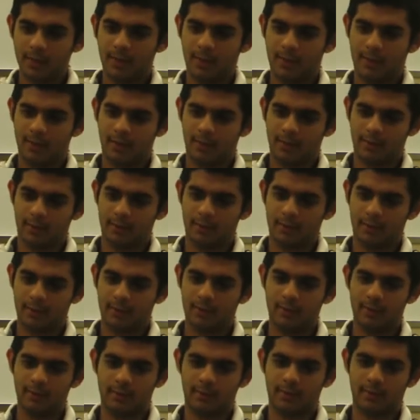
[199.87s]
are
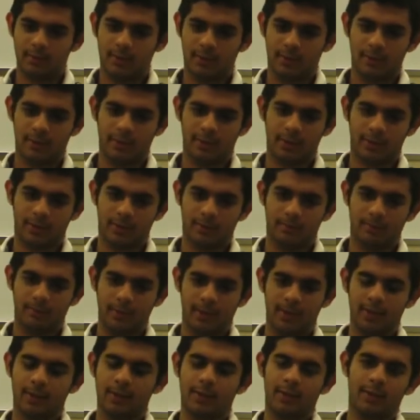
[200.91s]
a lot
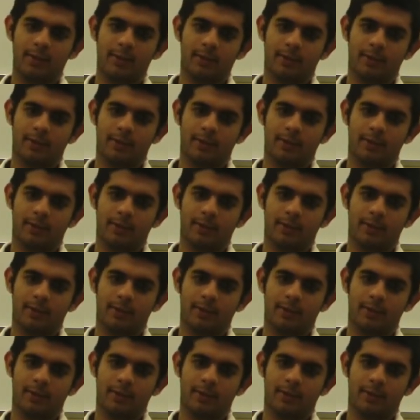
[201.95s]
bigger and